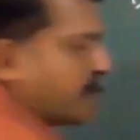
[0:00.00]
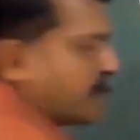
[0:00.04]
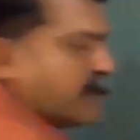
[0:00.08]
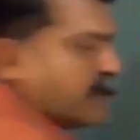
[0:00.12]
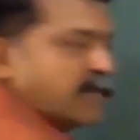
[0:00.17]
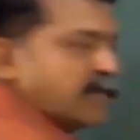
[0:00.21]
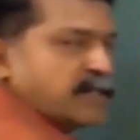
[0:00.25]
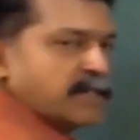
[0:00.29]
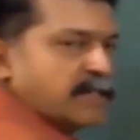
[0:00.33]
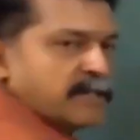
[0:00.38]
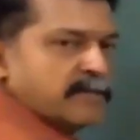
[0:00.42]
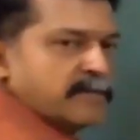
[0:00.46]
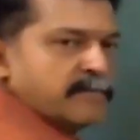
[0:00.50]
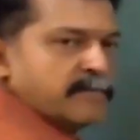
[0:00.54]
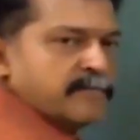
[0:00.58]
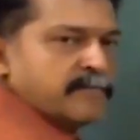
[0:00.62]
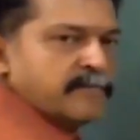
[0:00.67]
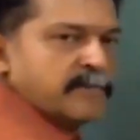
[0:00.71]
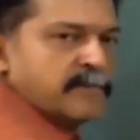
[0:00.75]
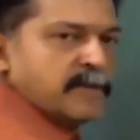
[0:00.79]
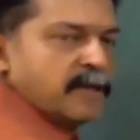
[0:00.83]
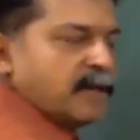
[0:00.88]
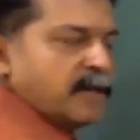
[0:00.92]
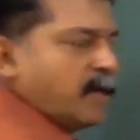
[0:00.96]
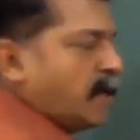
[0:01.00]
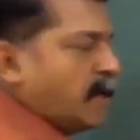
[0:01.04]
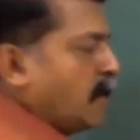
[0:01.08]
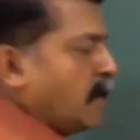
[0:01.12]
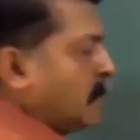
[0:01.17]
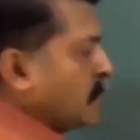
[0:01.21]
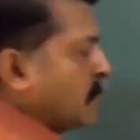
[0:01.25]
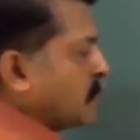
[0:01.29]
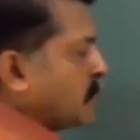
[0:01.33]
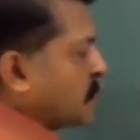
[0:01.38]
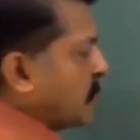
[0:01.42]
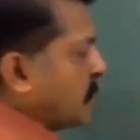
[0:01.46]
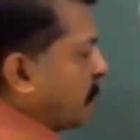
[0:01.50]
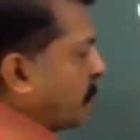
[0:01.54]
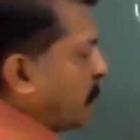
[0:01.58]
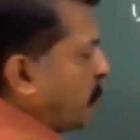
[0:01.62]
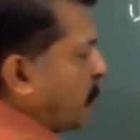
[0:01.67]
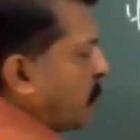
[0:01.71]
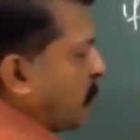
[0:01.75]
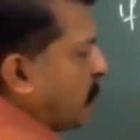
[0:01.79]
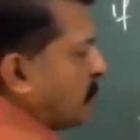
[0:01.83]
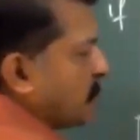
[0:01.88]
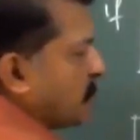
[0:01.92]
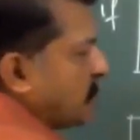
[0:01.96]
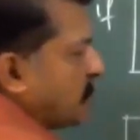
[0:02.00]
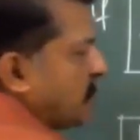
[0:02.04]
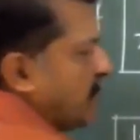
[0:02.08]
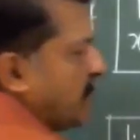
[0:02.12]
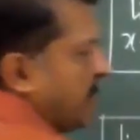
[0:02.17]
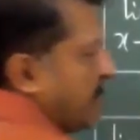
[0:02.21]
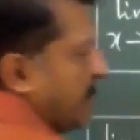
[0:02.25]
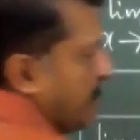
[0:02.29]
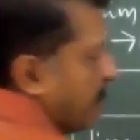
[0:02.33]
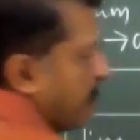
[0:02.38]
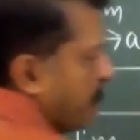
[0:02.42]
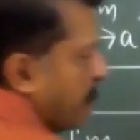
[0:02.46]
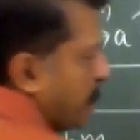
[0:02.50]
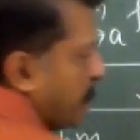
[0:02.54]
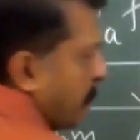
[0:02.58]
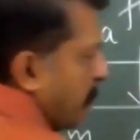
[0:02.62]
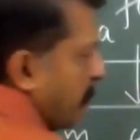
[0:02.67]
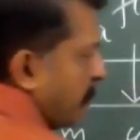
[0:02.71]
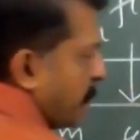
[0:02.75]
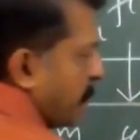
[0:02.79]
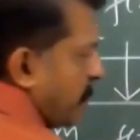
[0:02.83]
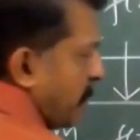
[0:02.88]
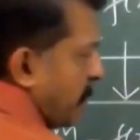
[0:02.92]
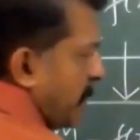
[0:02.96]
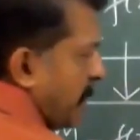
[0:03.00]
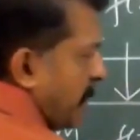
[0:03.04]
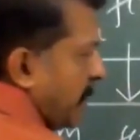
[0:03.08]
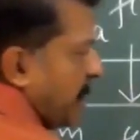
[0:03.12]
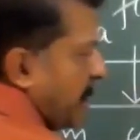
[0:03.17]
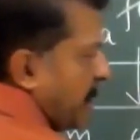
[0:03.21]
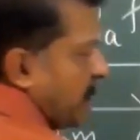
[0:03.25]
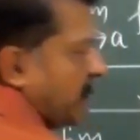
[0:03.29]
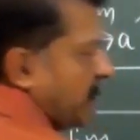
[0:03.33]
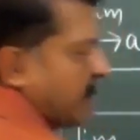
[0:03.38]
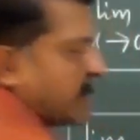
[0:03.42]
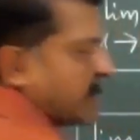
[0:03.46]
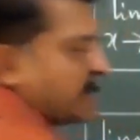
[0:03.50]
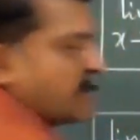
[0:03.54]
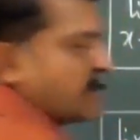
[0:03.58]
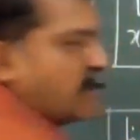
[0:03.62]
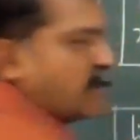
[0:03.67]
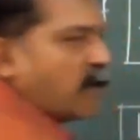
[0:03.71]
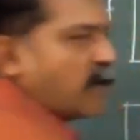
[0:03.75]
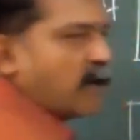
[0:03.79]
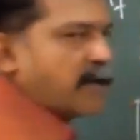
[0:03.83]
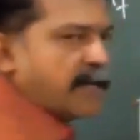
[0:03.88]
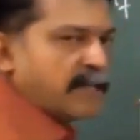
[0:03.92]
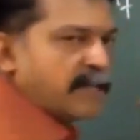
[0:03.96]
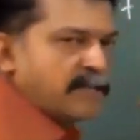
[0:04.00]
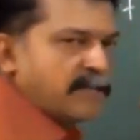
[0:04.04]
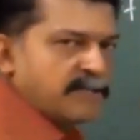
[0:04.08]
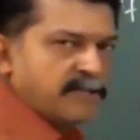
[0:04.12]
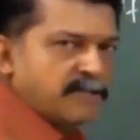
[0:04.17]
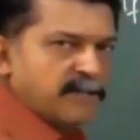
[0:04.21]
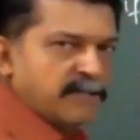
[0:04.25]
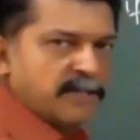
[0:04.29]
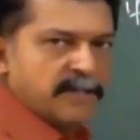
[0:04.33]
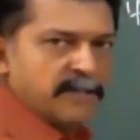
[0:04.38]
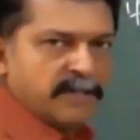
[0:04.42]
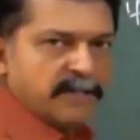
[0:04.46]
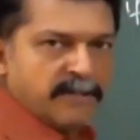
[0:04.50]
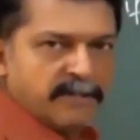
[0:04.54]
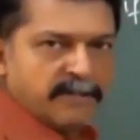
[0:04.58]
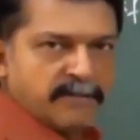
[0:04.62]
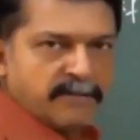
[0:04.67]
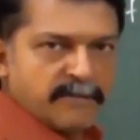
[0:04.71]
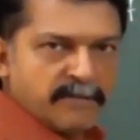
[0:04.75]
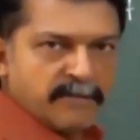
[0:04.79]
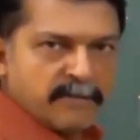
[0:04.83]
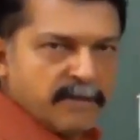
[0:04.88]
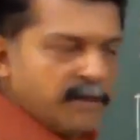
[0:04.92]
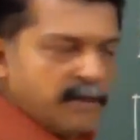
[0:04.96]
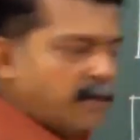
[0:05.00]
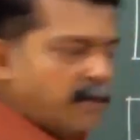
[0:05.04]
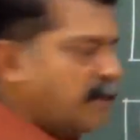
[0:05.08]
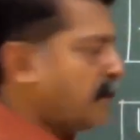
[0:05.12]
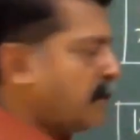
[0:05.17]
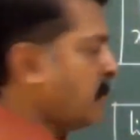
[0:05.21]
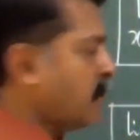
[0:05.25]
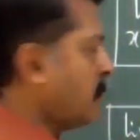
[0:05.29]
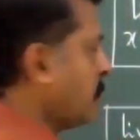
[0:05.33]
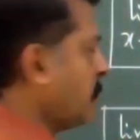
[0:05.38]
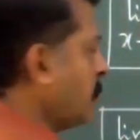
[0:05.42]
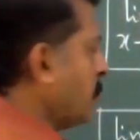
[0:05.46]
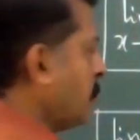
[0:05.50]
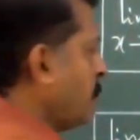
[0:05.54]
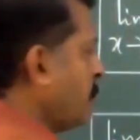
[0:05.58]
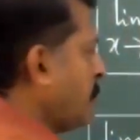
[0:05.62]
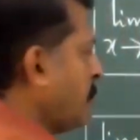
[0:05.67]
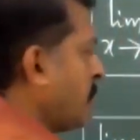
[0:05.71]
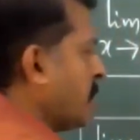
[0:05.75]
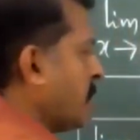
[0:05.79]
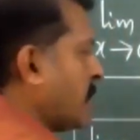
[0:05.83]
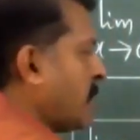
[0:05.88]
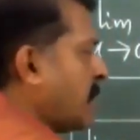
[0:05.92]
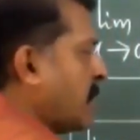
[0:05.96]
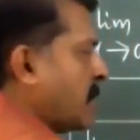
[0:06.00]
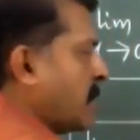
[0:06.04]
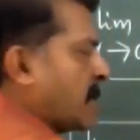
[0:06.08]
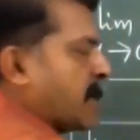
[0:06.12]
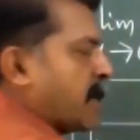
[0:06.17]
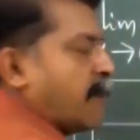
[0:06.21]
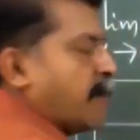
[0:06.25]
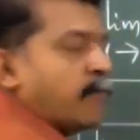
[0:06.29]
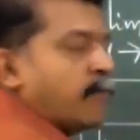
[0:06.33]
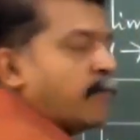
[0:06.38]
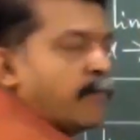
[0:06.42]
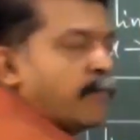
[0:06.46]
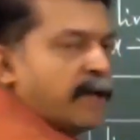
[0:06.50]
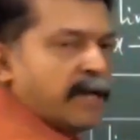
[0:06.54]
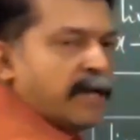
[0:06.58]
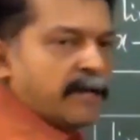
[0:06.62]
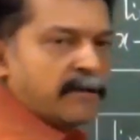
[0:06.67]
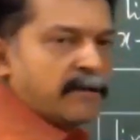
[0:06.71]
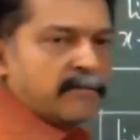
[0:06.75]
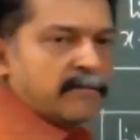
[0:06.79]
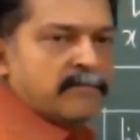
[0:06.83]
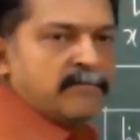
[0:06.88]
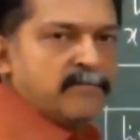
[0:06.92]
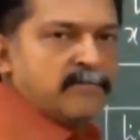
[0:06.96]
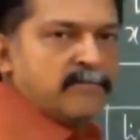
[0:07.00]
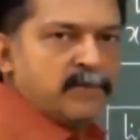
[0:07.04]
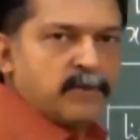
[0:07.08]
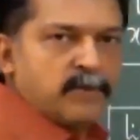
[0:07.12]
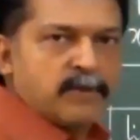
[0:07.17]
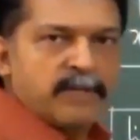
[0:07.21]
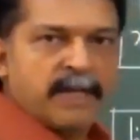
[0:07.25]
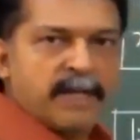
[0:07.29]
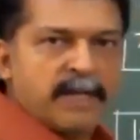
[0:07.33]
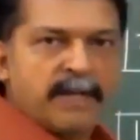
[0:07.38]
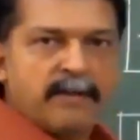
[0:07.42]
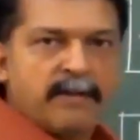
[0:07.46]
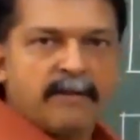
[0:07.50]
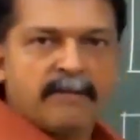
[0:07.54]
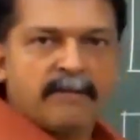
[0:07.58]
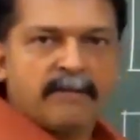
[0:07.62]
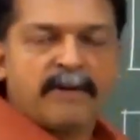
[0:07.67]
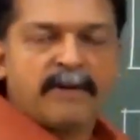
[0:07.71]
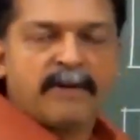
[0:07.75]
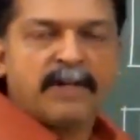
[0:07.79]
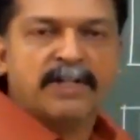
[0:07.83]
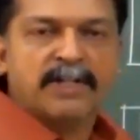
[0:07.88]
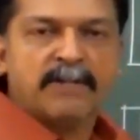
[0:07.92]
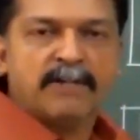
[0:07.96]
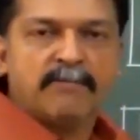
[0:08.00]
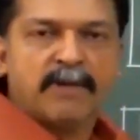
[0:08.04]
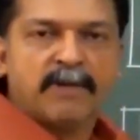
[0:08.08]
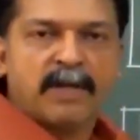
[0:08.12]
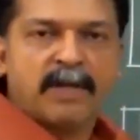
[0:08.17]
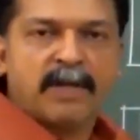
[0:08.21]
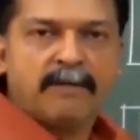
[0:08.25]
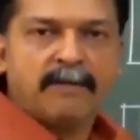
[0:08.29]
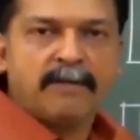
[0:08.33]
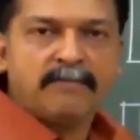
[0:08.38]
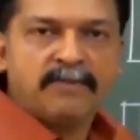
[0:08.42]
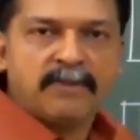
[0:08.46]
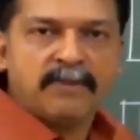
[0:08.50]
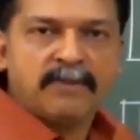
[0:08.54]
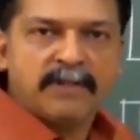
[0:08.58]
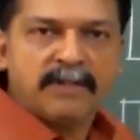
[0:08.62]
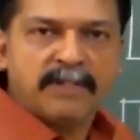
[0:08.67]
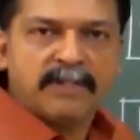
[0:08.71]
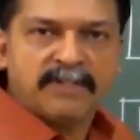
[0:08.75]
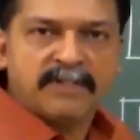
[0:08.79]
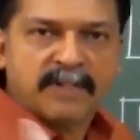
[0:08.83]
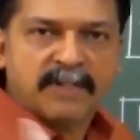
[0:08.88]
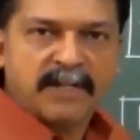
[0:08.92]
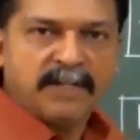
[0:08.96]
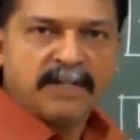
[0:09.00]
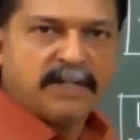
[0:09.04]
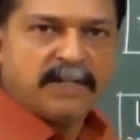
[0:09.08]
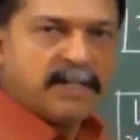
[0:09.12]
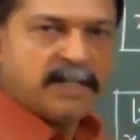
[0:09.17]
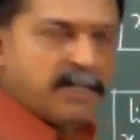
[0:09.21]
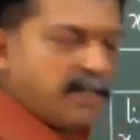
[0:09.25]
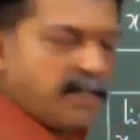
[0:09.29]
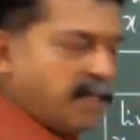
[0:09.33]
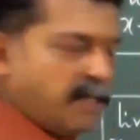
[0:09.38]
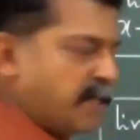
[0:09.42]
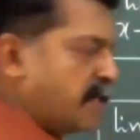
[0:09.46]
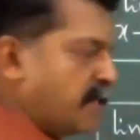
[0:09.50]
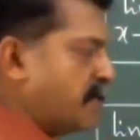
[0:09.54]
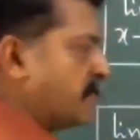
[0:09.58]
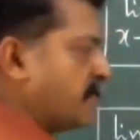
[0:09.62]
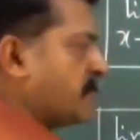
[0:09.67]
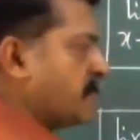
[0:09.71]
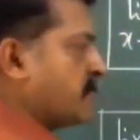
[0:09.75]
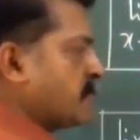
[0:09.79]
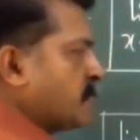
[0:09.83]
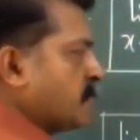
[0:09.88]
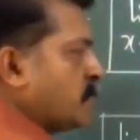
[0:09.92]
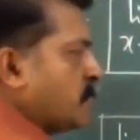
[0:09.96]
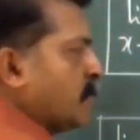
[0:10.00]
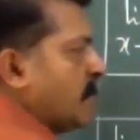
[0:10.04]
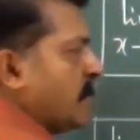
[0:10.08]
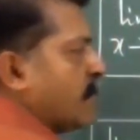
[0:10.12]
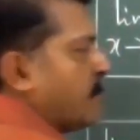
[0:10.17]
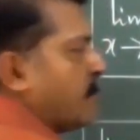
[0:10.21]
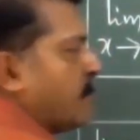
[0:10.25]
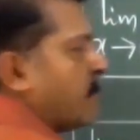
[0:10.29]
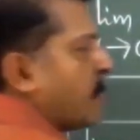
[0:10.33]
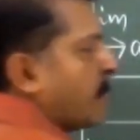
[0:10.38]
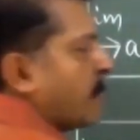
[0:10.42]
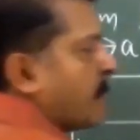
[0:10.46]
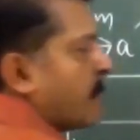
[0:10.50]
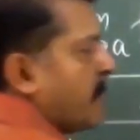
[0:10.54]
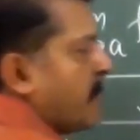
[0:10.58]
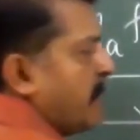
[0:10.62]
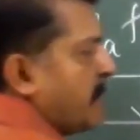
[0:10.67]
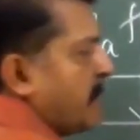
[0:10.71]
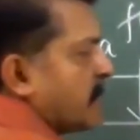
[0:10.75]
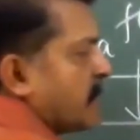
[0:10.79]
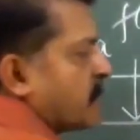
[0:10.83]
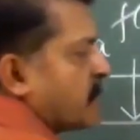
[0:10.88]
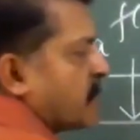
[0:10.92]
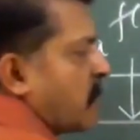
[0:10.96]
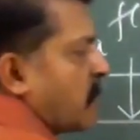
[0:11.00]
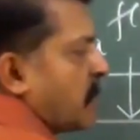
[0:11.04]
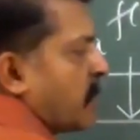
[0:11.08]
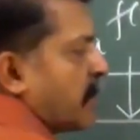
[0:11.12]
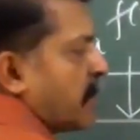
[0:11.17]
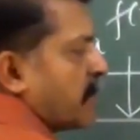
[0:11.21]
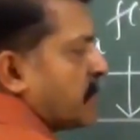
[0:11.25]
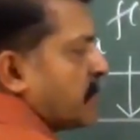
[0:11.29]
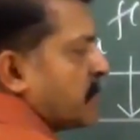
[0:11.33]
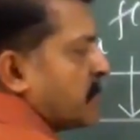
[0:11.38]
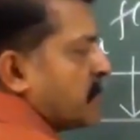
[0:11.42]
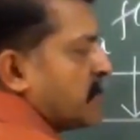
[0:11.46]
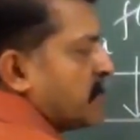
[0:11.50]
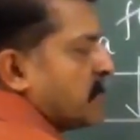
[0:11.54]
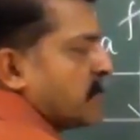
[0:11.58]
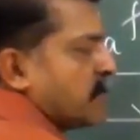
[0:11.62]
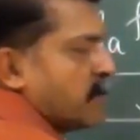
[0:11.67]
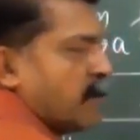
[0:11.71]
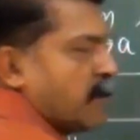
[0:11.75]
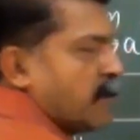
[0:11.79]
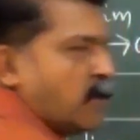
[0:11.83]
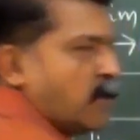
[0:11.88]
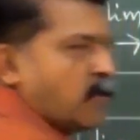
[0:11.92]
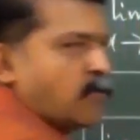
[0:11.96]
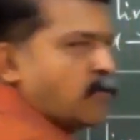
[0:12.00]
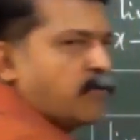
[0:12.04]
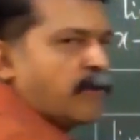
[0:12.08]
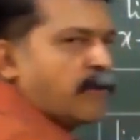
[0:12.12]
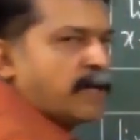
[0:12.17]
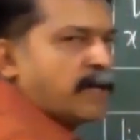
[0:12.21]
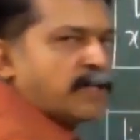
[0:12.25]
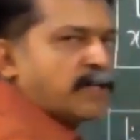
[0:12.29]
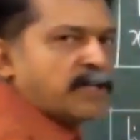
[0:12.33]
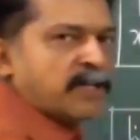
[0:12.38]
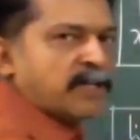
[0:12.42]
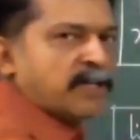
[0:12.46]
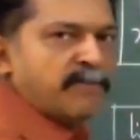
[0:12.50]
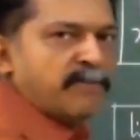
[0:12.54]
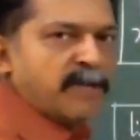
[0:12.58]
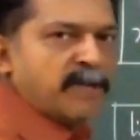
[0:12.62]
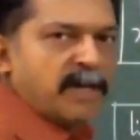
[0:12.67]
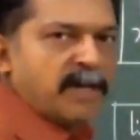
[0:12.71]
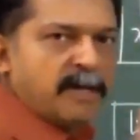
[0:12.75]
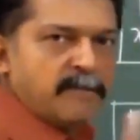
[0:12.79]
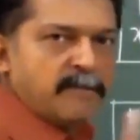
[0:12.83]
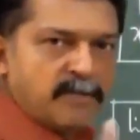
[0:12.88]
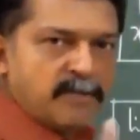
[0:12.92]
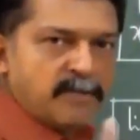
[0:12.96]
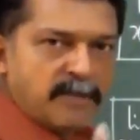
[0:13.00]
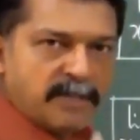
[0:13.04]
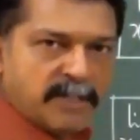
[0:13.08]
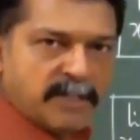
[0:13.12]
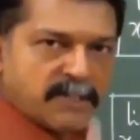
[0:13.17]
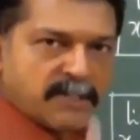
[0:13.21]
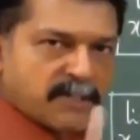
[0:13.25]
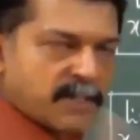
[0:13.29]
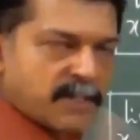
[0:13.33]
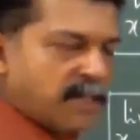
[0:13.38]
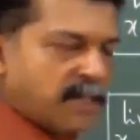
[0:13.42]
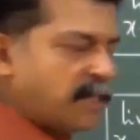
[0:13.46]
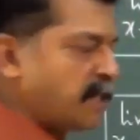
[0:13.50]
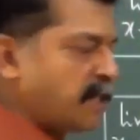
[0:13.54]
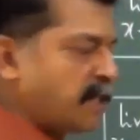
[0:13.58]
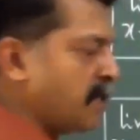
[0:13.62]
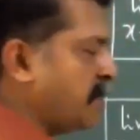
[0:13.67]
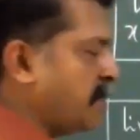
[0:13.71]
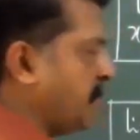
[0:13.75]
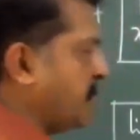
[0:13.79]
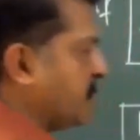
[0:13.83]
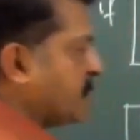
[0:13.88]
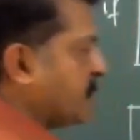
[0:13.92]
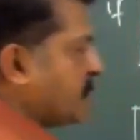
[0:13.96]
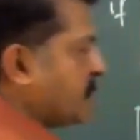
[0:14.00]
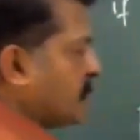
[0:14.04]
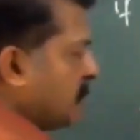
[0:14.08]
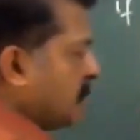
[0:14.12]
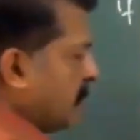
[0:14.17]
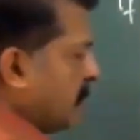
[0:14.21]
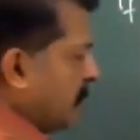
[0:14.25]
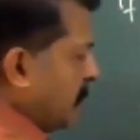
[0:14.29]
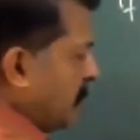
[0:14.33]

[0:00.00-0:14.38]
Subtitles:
function. Suppose f of a does not exist. We cannot compare. So then function becomes discontinuous. So f of a does not exist, function becomes discontinuous.